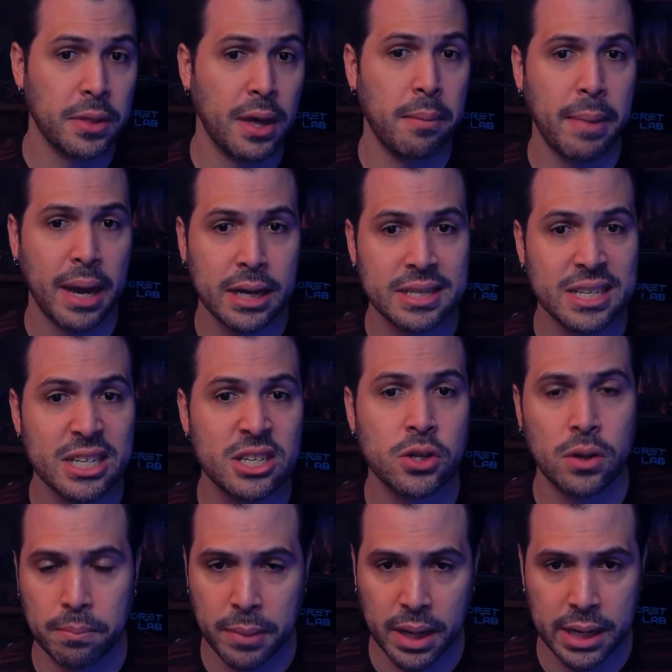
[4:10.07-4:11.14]
they make
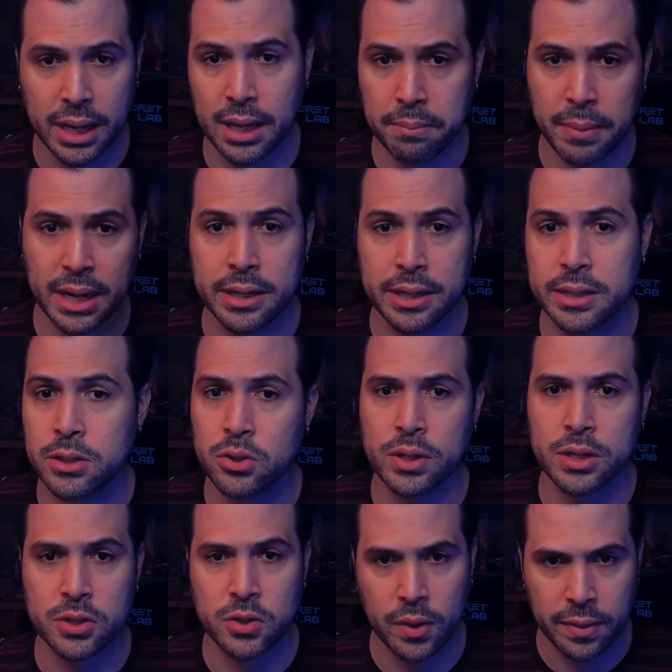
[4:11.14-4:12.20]
additional money in many
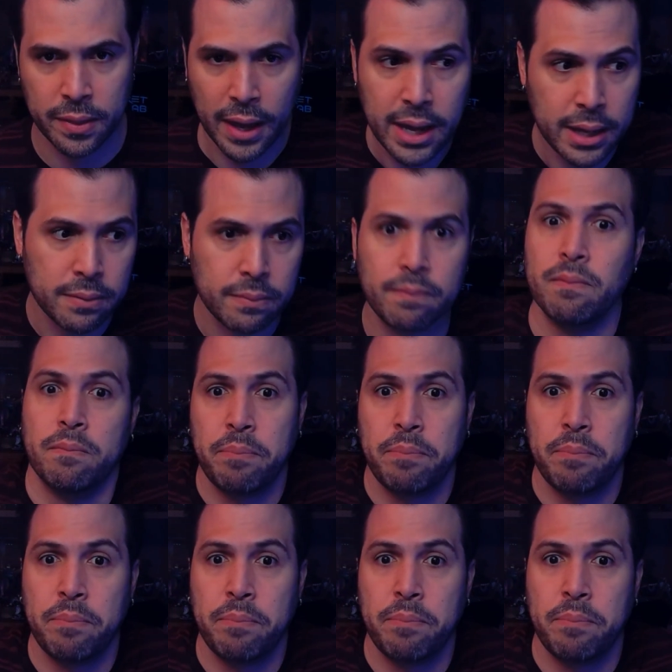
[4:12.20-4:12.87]
districts so they can